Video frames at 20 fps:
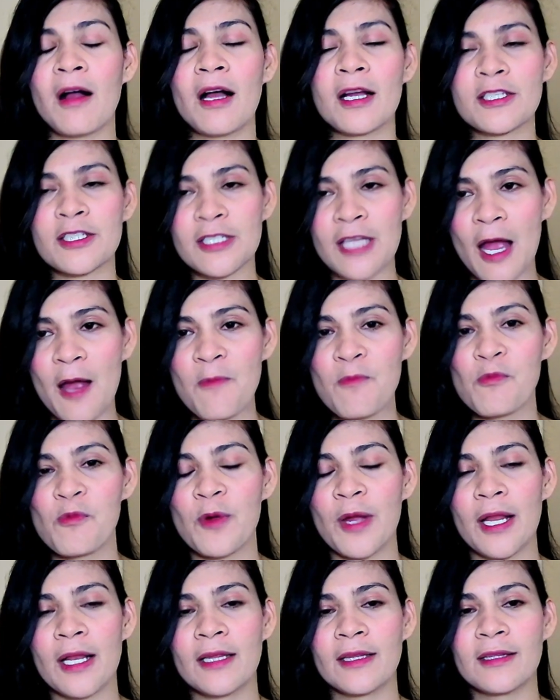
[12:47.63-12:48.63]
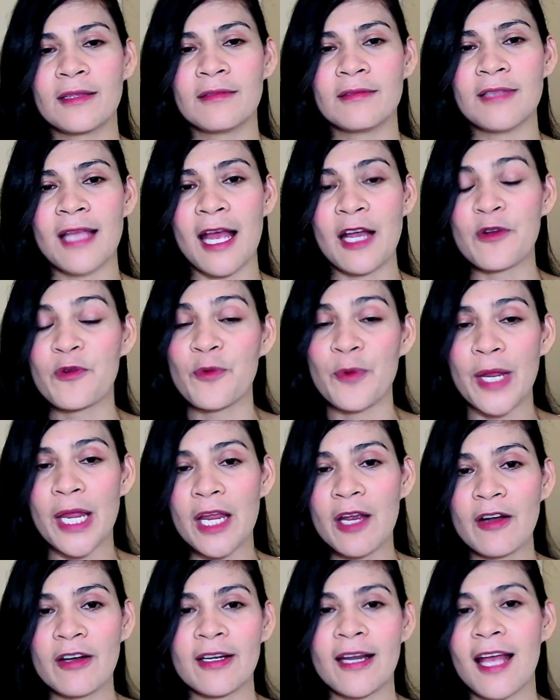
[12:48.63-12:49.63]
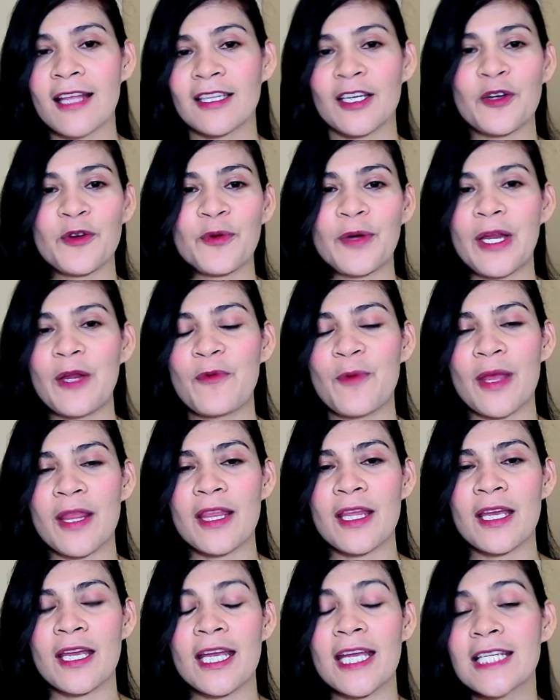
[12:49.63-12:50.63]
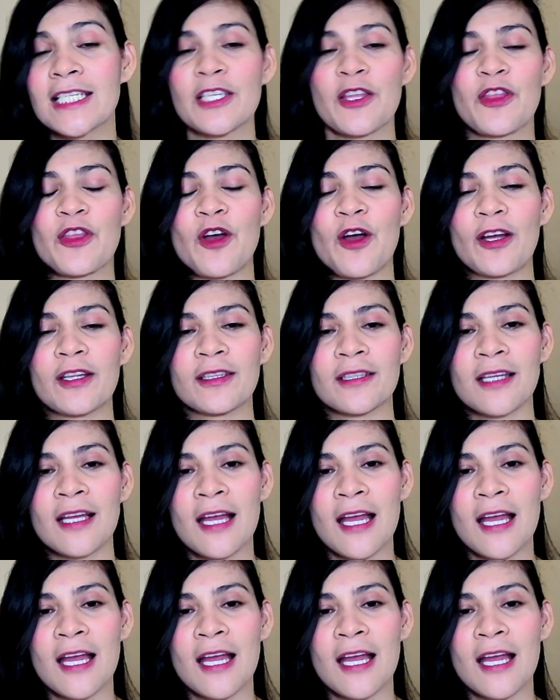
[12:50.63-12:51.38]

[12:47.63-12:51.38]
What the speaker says: some will agree or not agree with his thought.